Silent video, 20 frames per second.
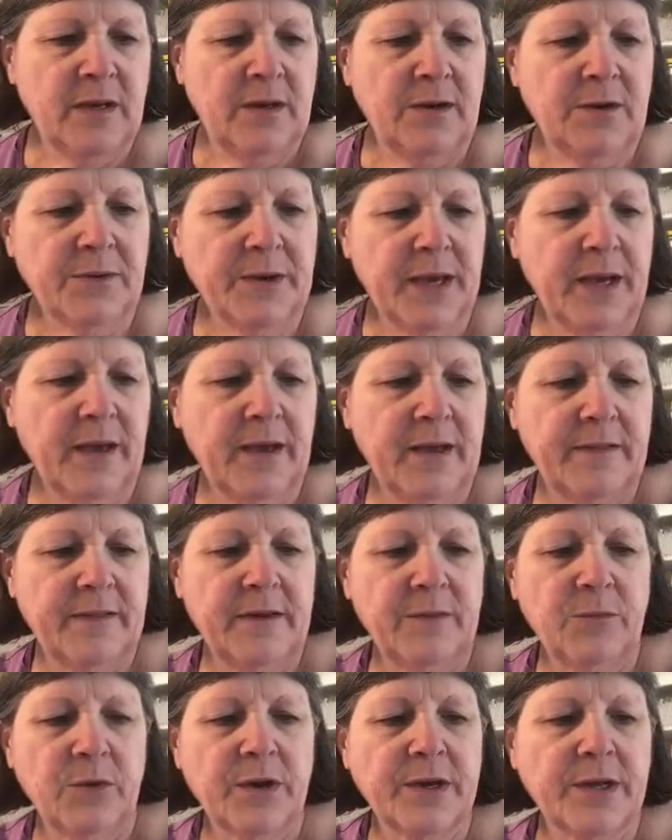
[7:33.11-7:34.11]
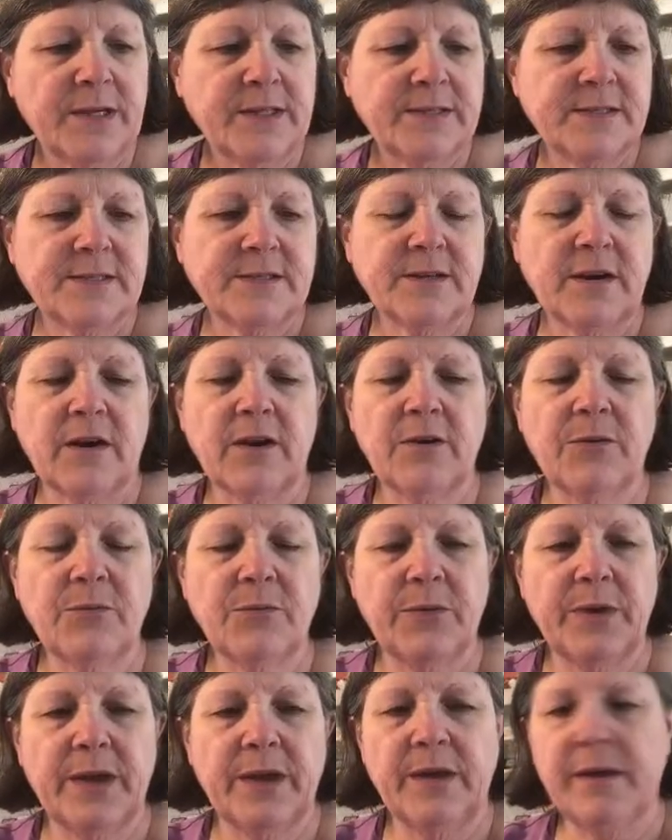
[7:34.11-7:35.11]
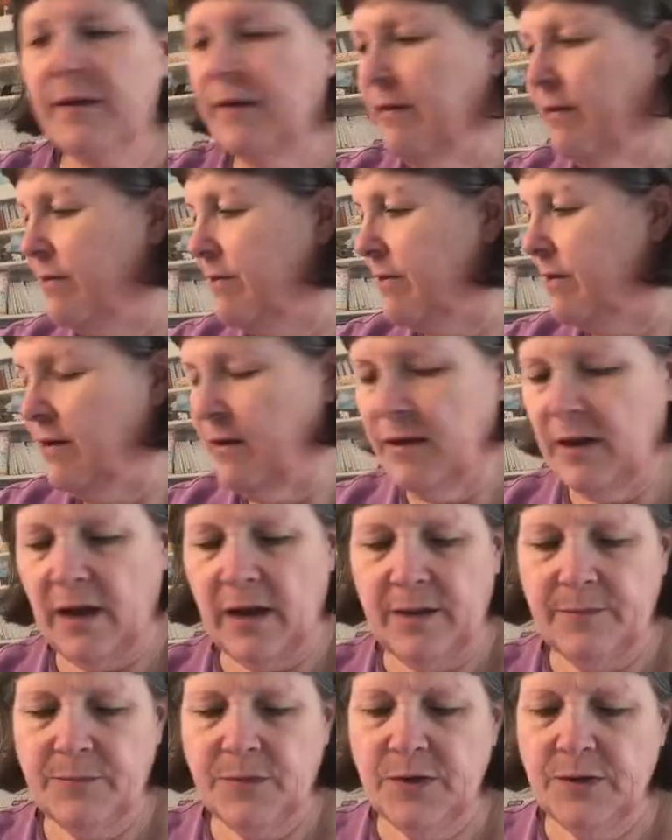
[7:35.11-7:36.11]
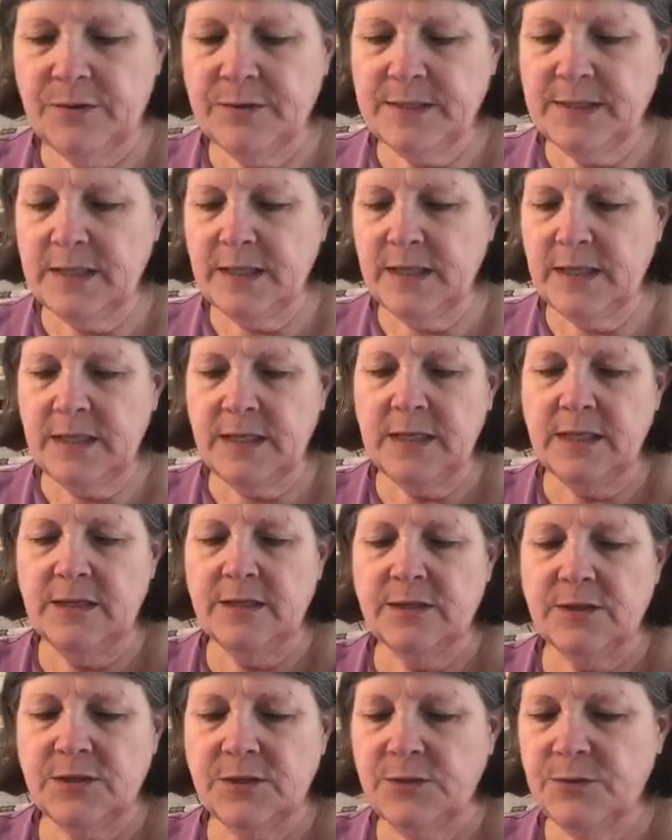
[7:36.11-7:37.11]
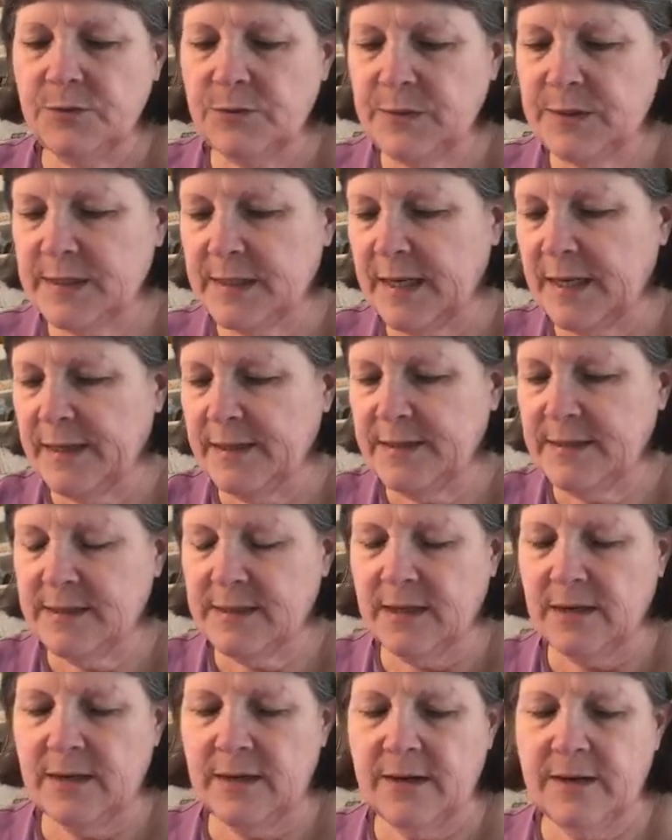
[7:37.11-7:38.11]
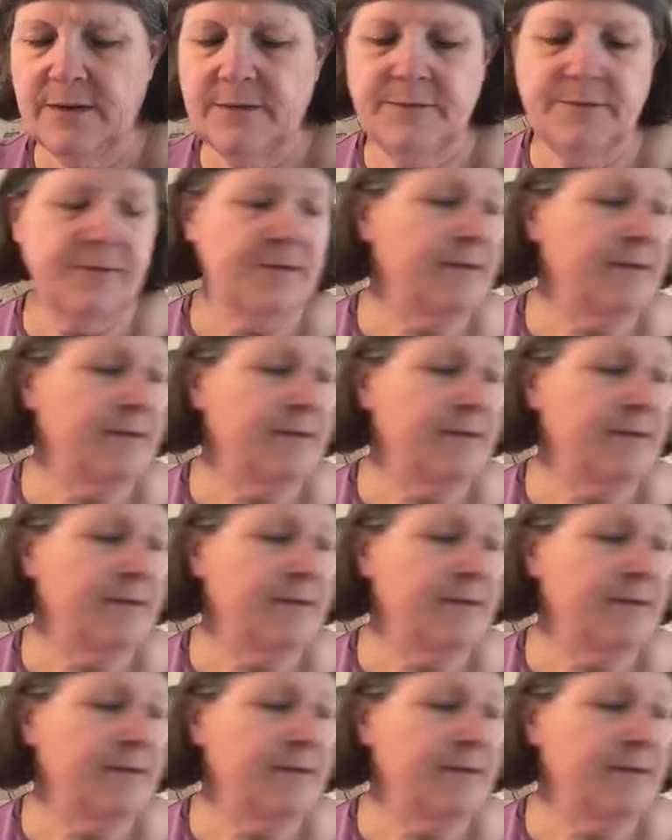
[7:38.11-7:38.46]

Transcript: Okay, then we're going to start with, I'm using 2 sets of,